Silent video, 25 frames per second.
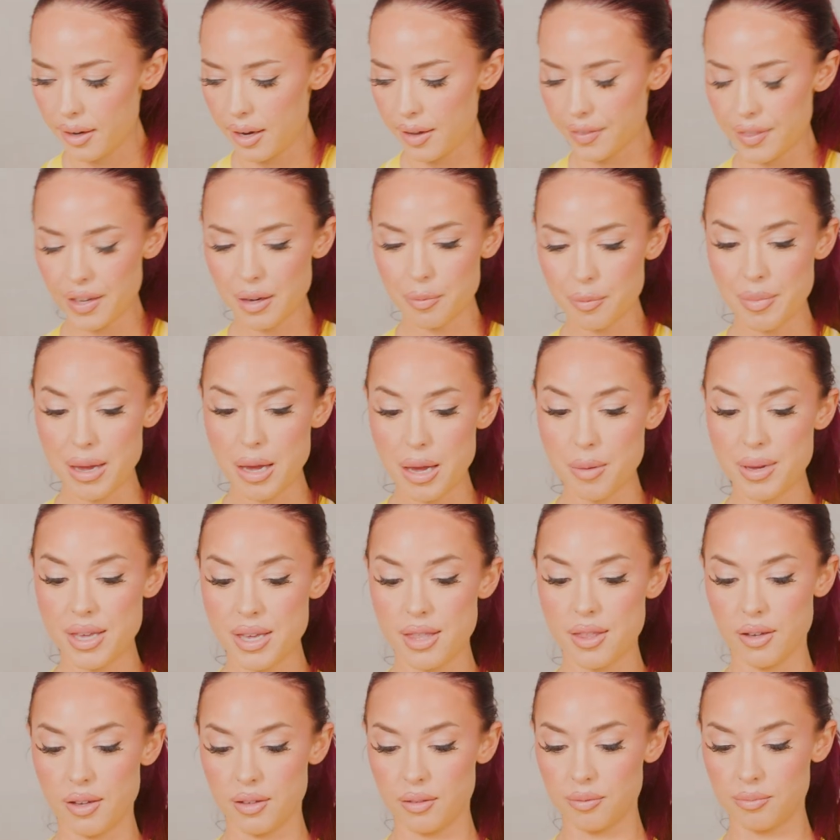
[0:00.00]
I think maybe
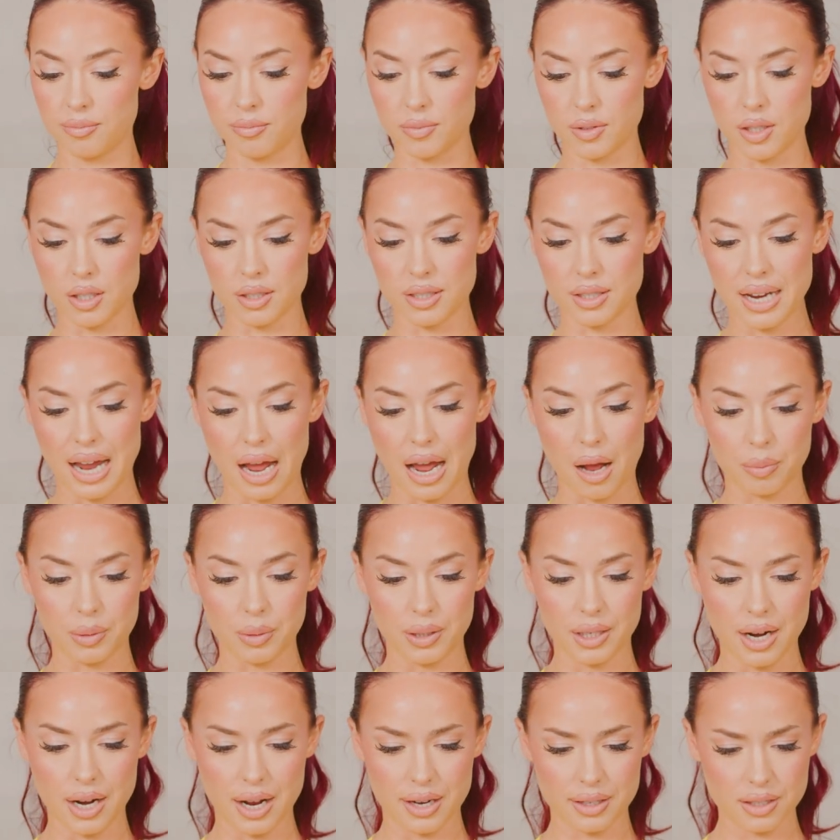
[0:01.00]
the
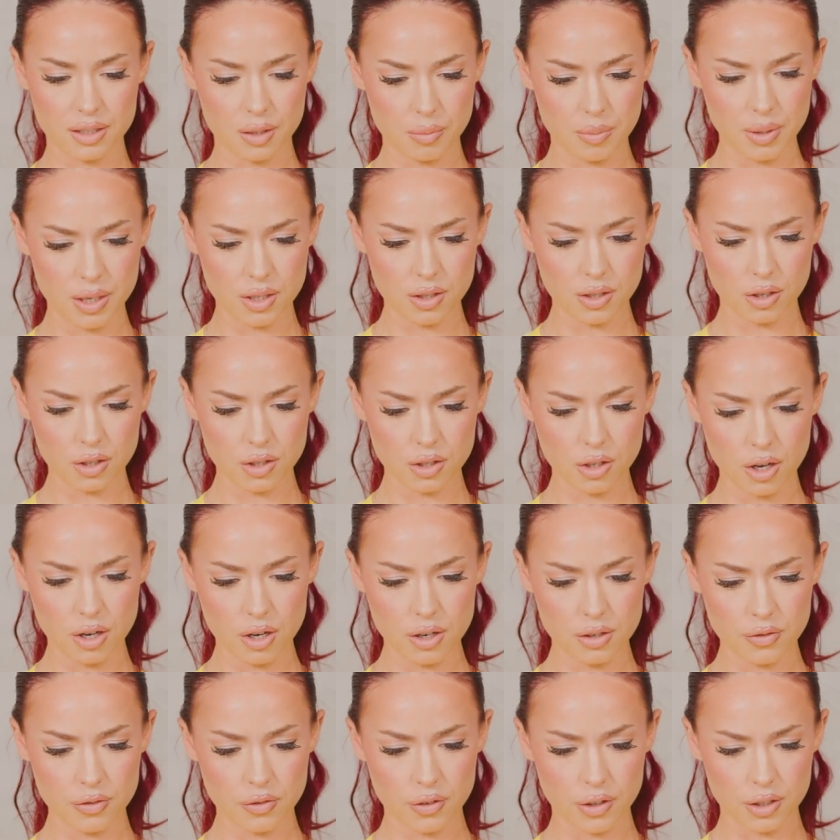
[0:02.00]
tablet has to be turned
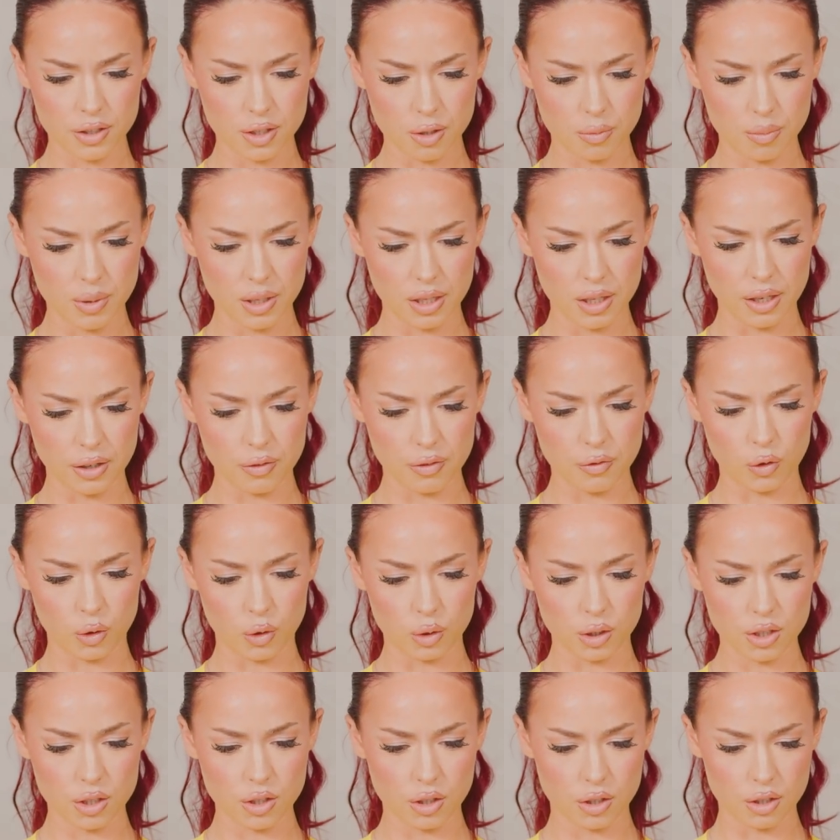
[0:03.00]
on for it to be like
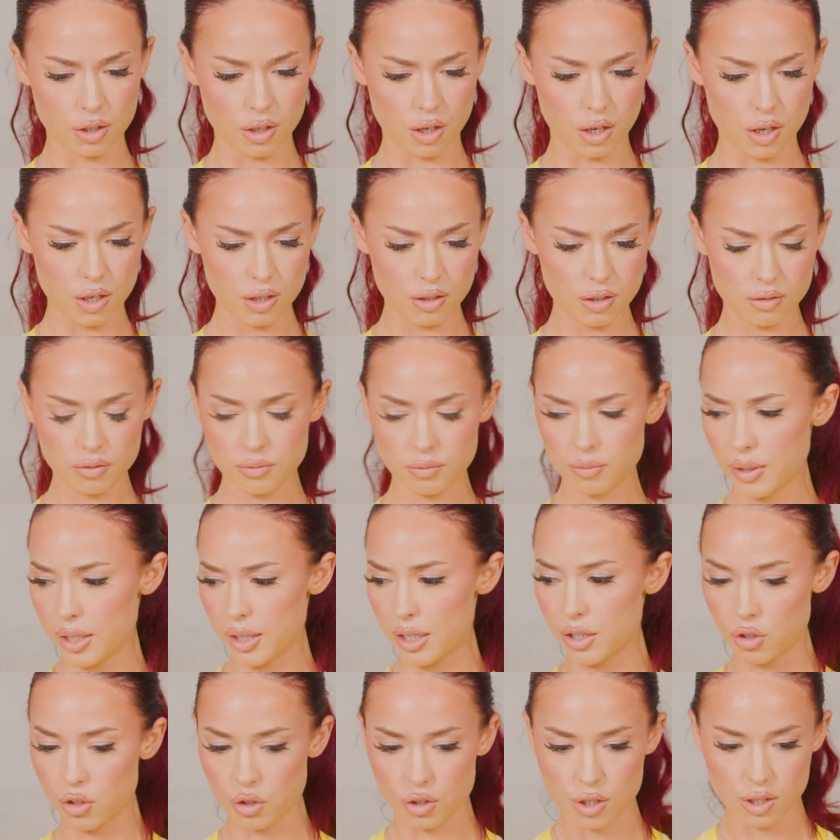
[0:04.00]
fully turned on.
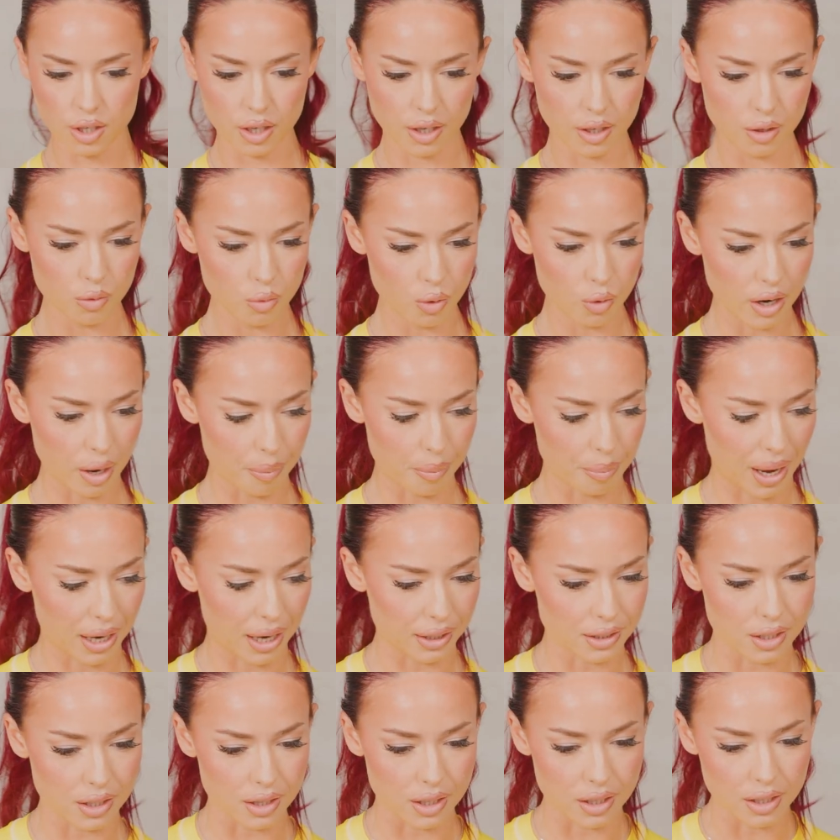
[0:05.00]
Interesting, we'll get back to